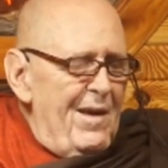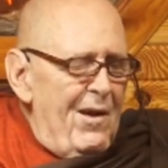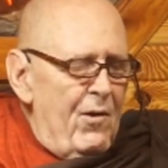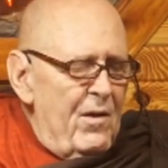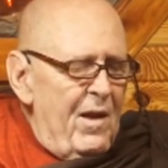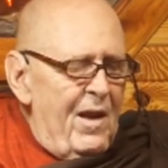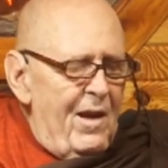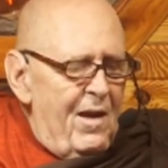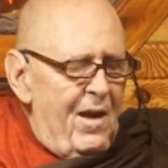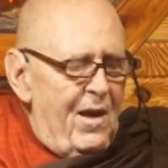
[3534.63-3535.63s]
Now, on that
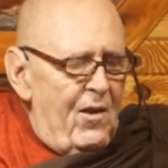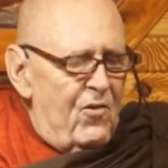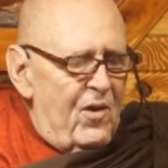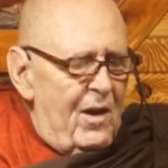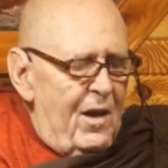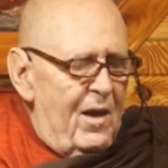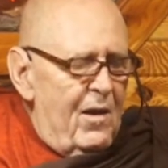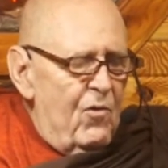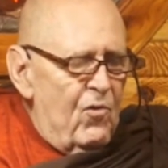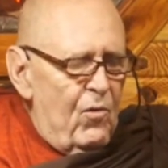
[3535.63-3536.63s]
occasion, the
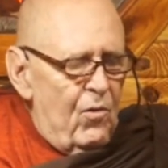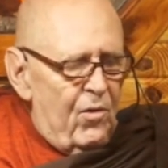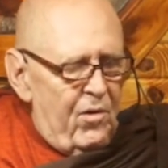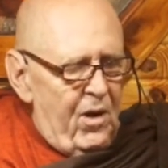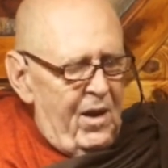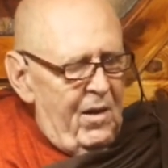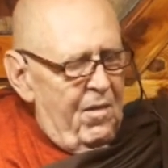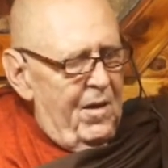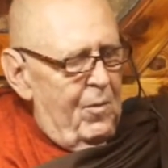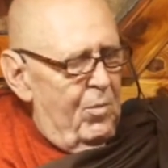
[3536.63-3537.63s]
householder
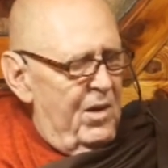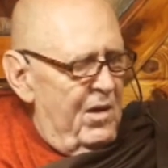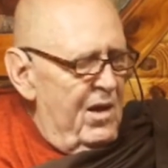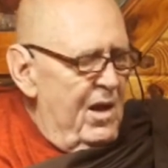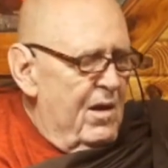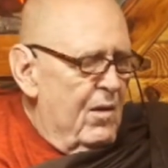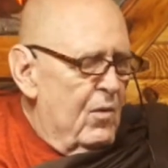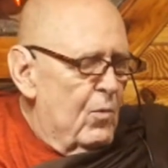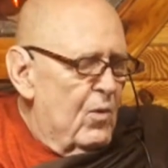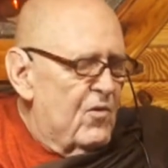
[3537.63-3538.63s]

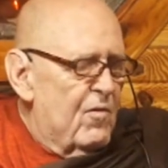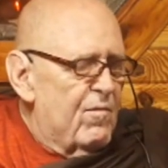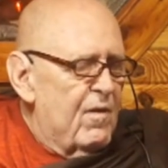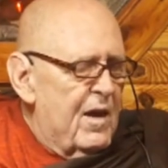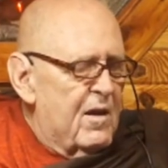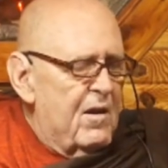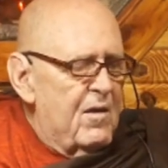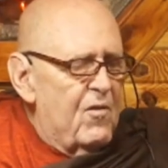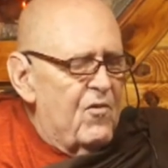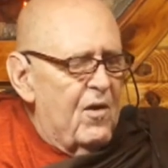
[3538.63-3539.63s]
Anathapindika was
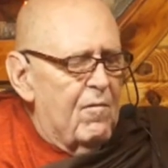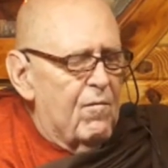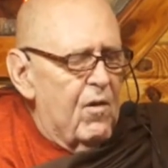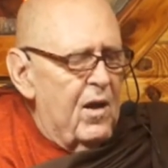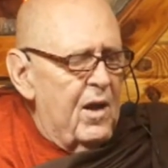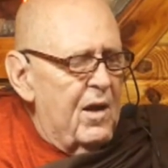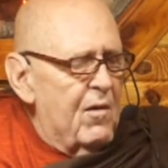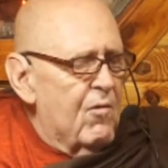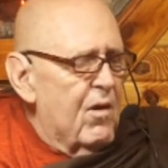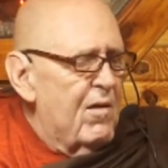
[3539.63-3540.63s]
afflicted, suffering,
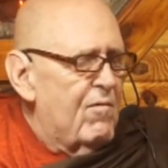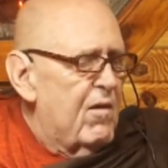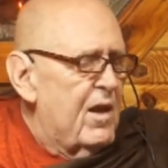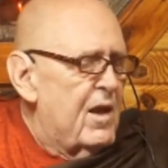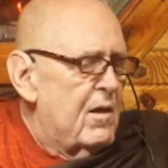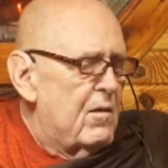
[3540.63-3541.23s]
and gravely